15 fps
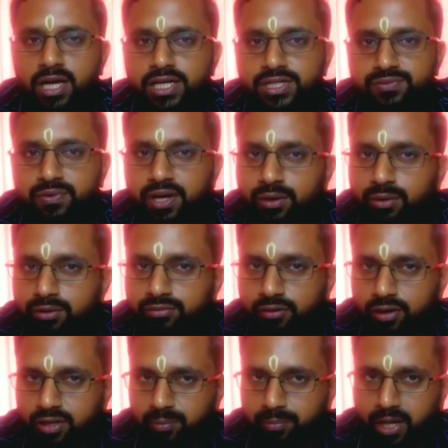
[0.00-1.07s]
It is very good
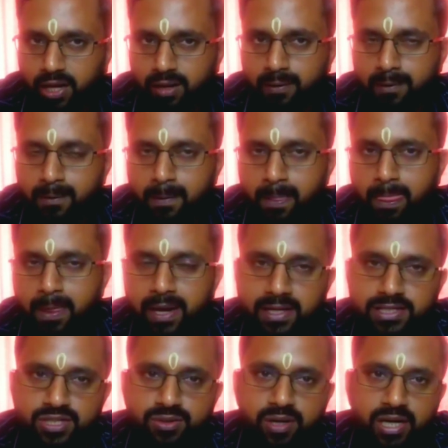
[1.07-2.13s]
for the brain. The
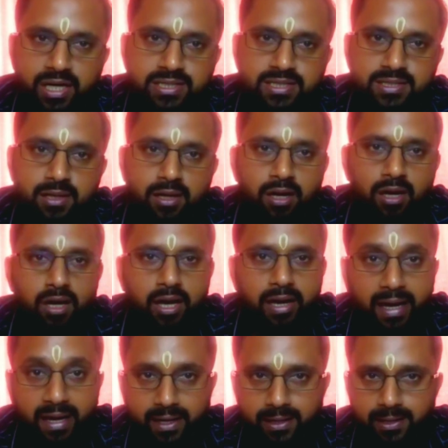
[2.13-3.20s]
next one is
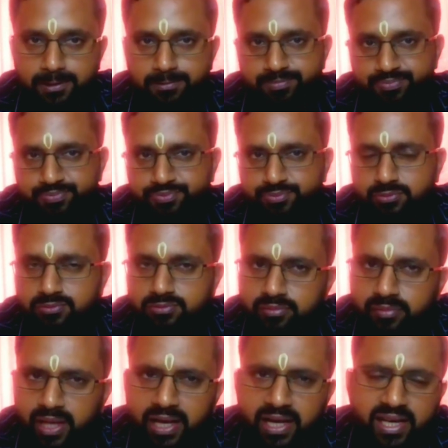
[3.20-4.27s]
egg.
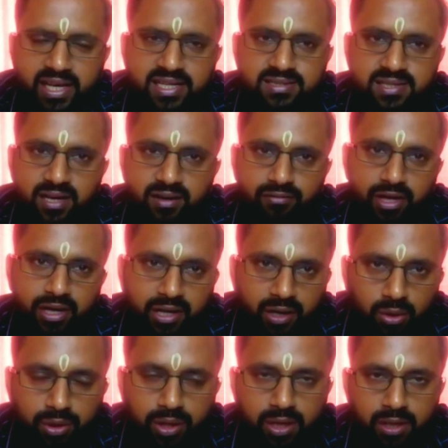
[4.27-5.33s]
Egg is a
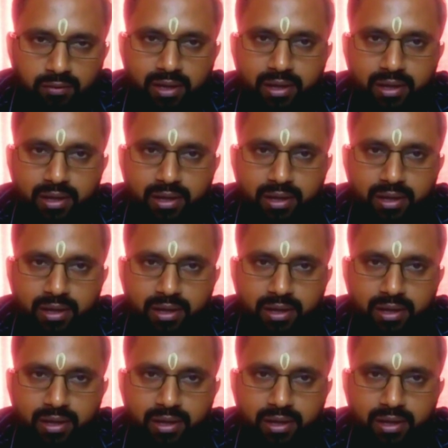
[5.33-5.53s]
very good